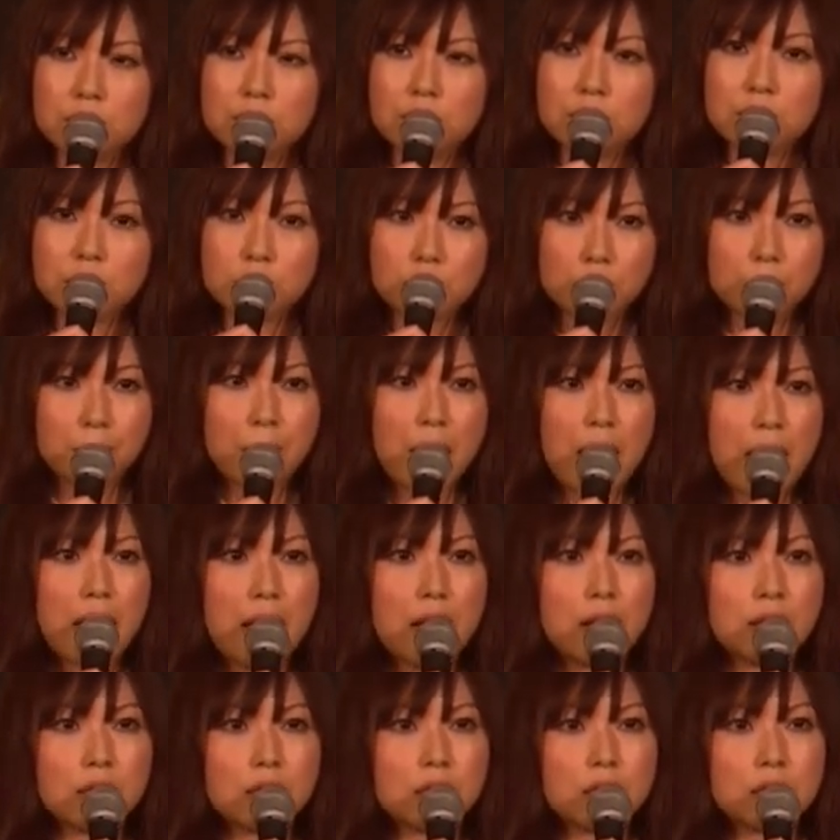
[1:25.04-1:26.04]
In
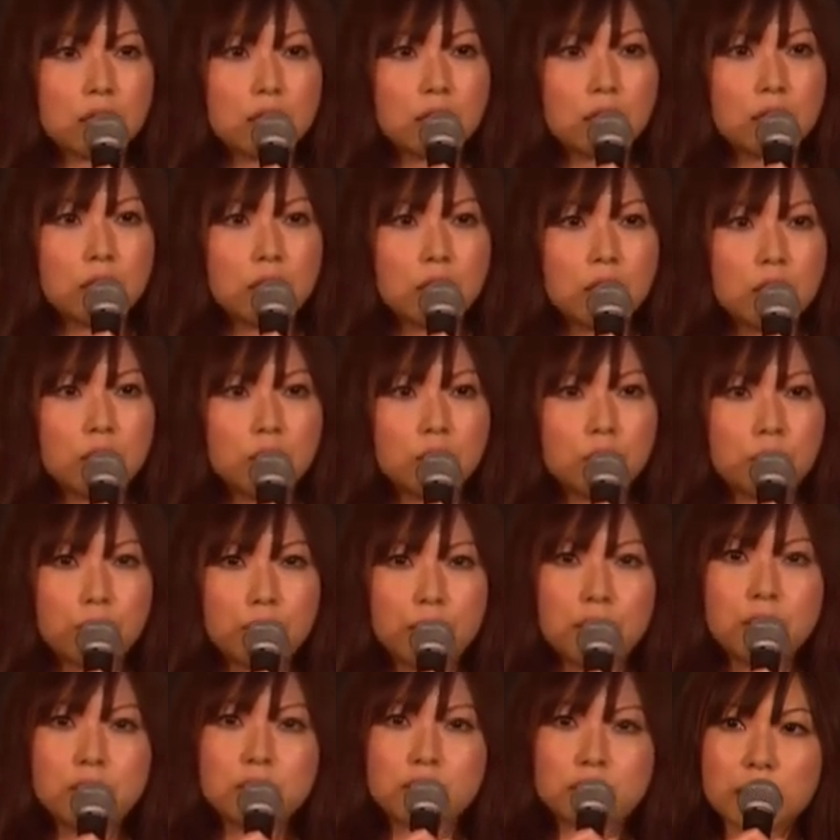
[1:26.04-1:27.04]
Japan,
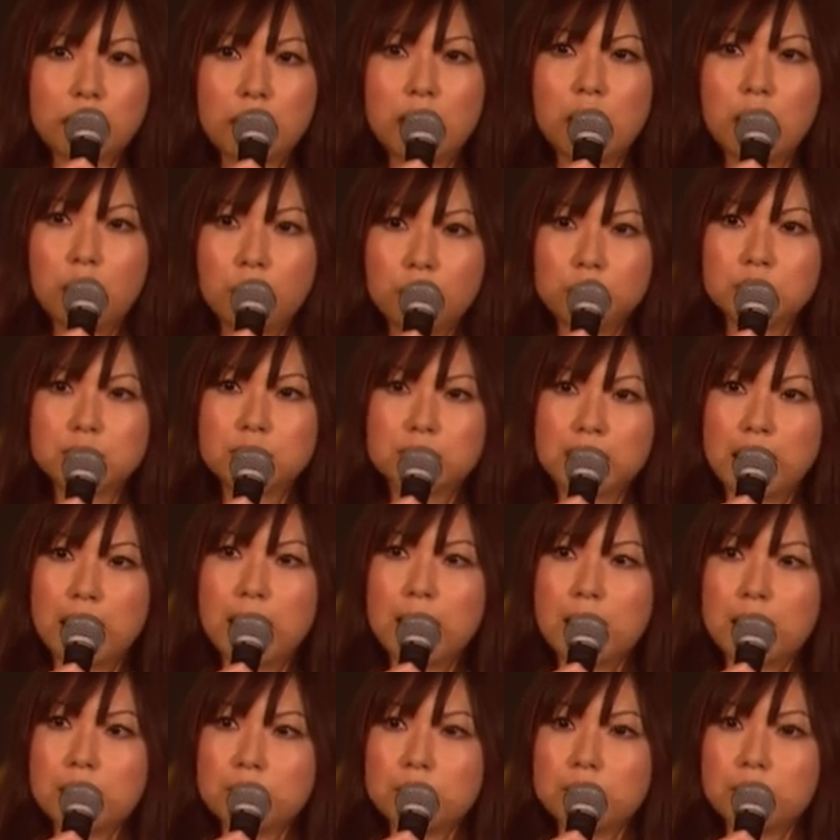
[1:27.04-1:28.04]
trains are on
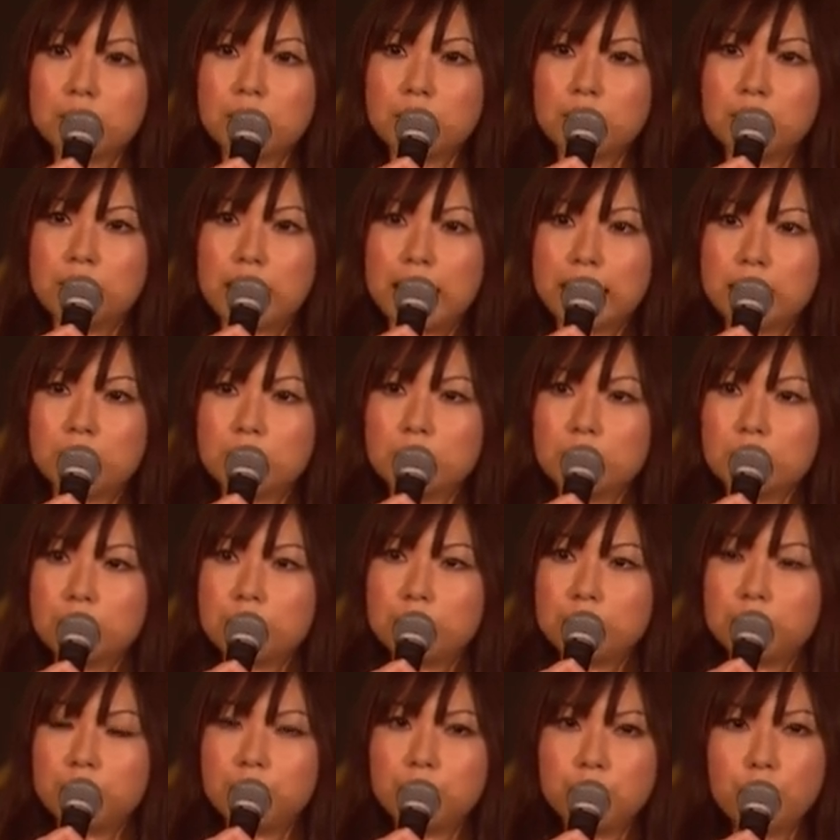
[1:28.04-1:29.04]
time, like
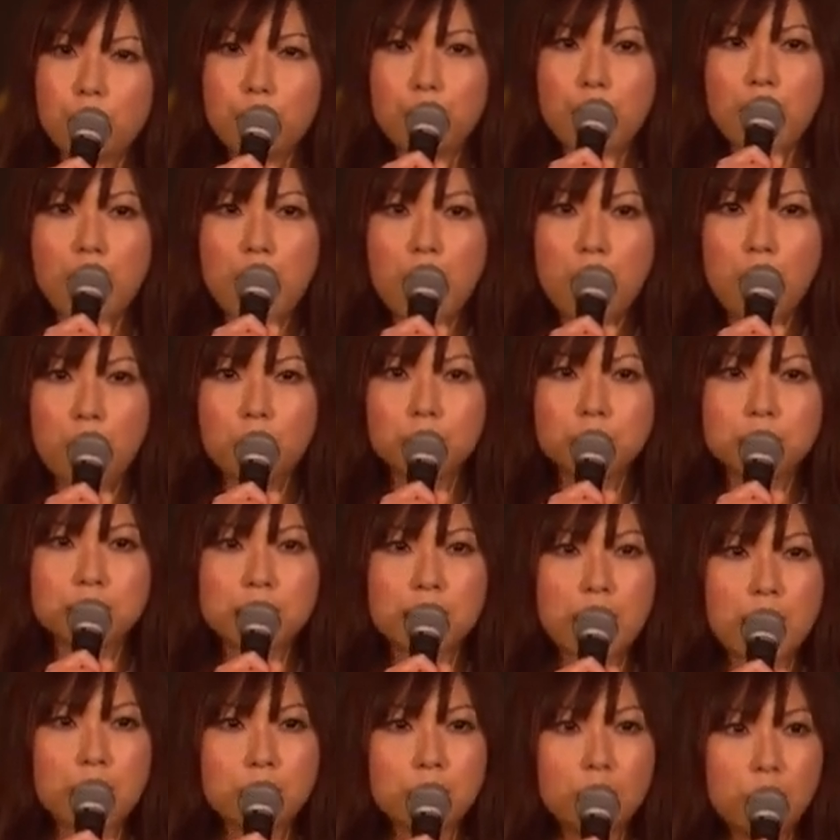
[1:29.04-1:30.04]
proper on
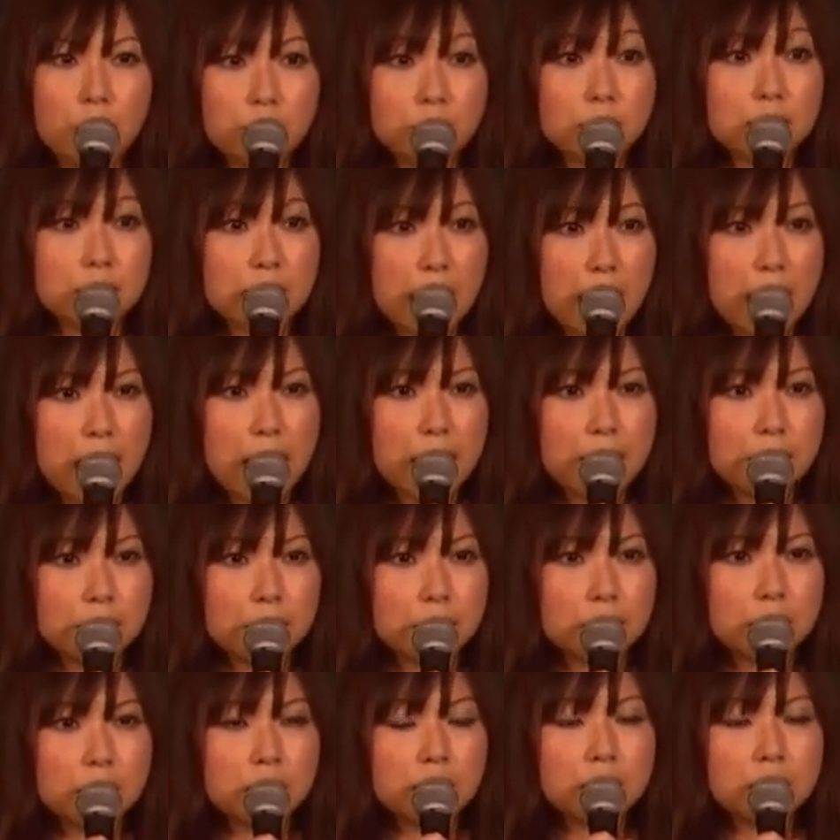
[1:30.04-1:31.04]
time.